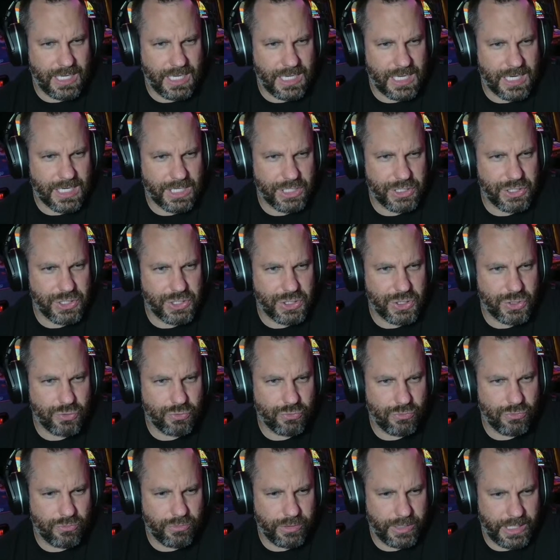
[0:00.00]

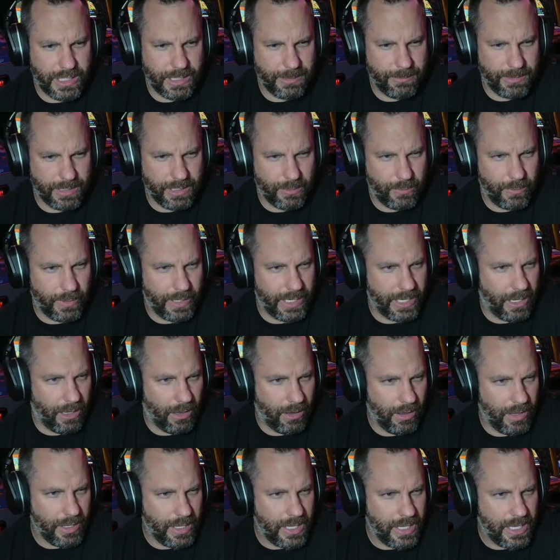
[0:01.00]
extremely
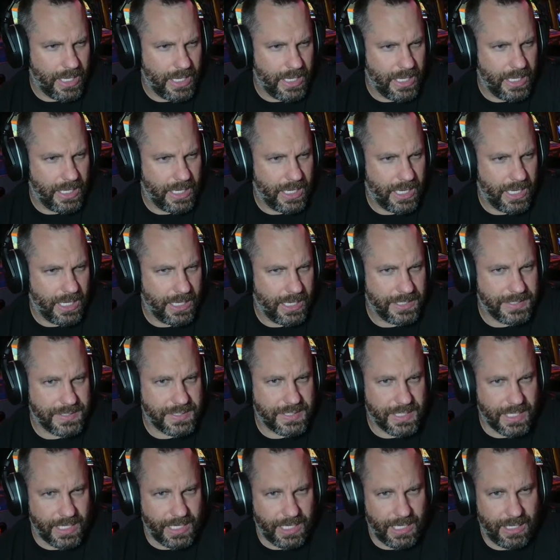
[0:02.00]
well. Let's
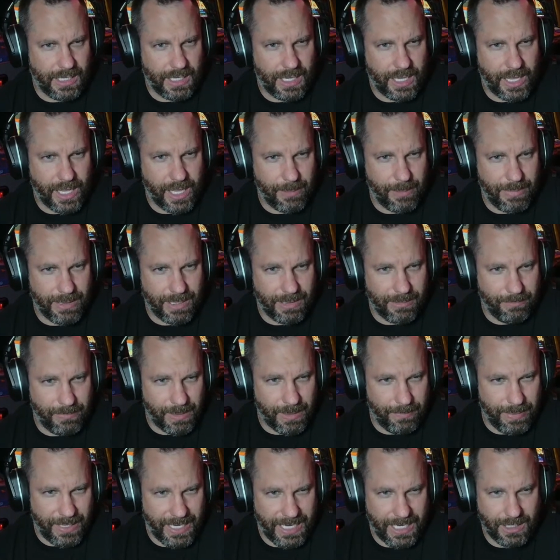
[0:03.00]
see. I've
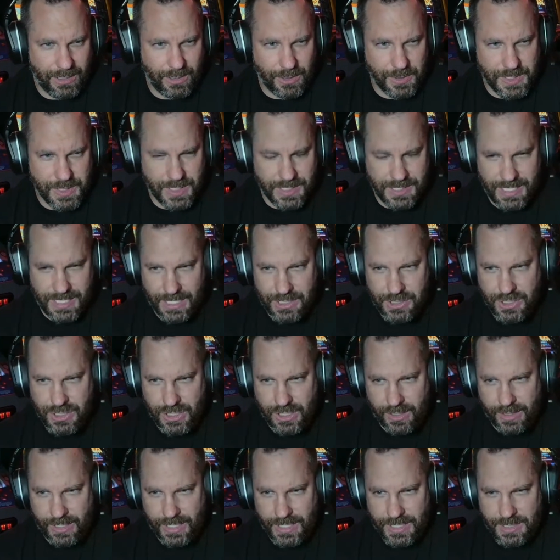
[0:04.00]
been paying close
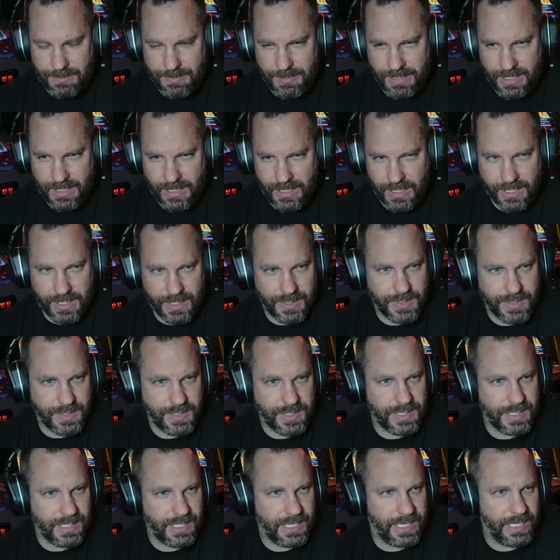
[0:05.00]
attention to this
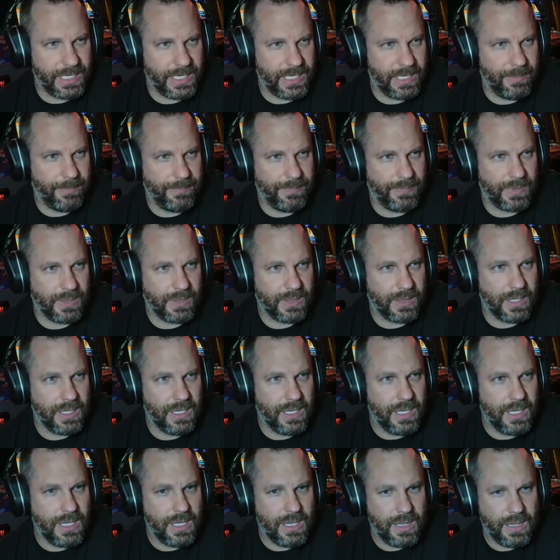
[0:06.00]
because
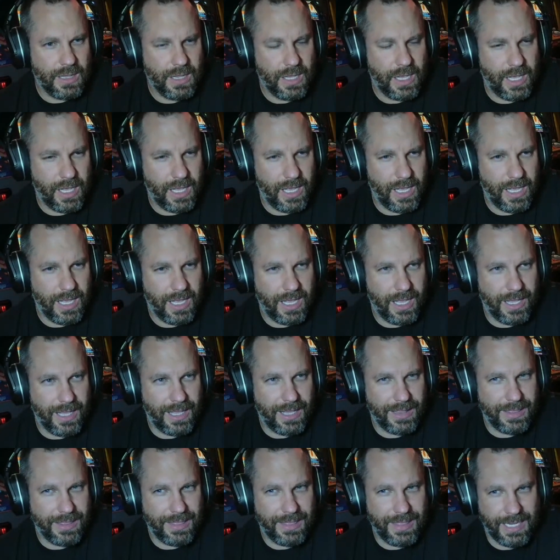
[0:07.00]

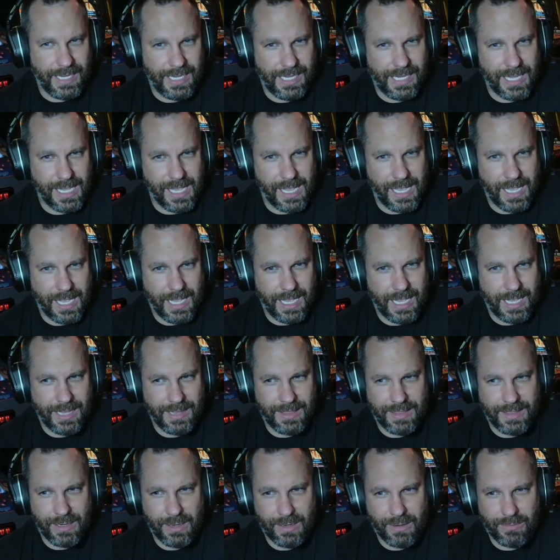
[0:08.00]

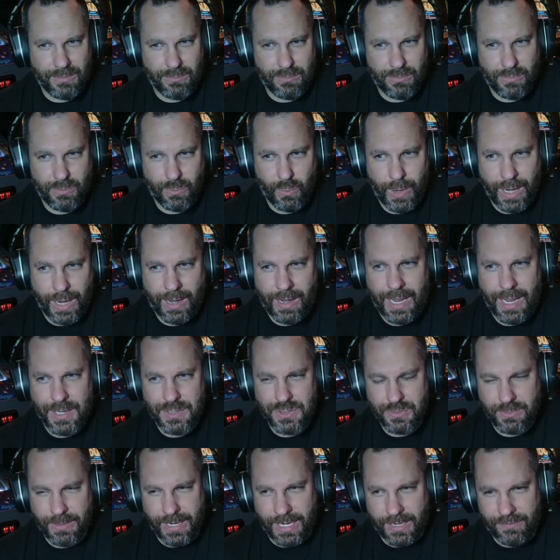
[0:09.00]
the
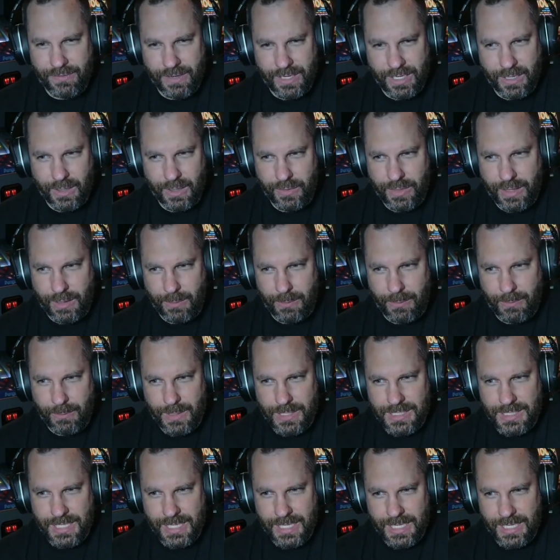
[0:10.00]
warehouse raid video that
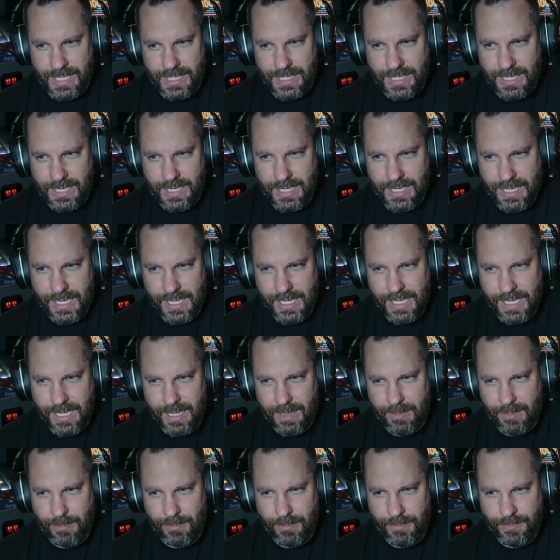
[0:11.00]
we did,
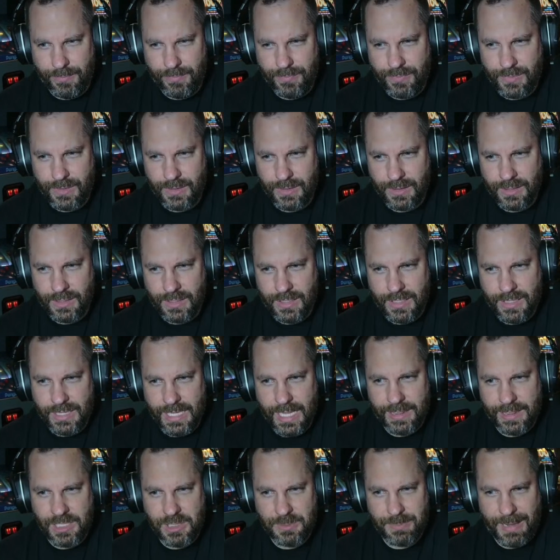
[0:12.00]

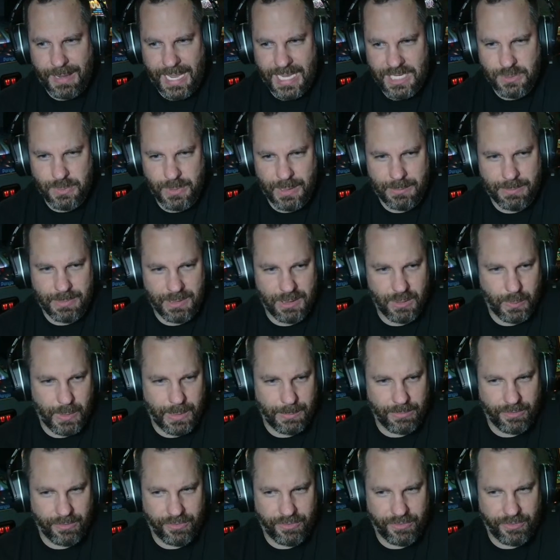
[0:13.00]
not this past week but the
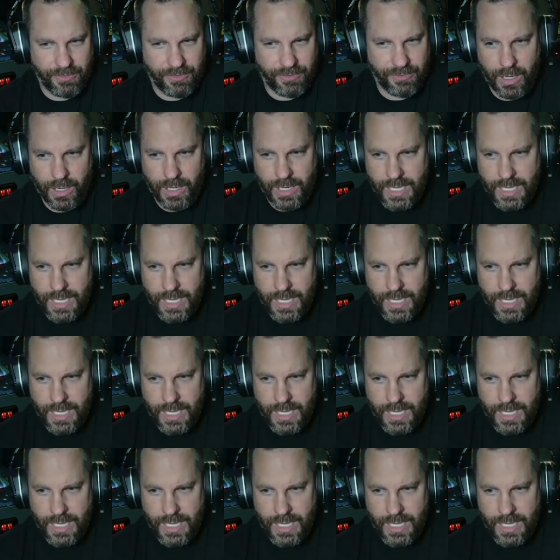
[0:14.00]
week before,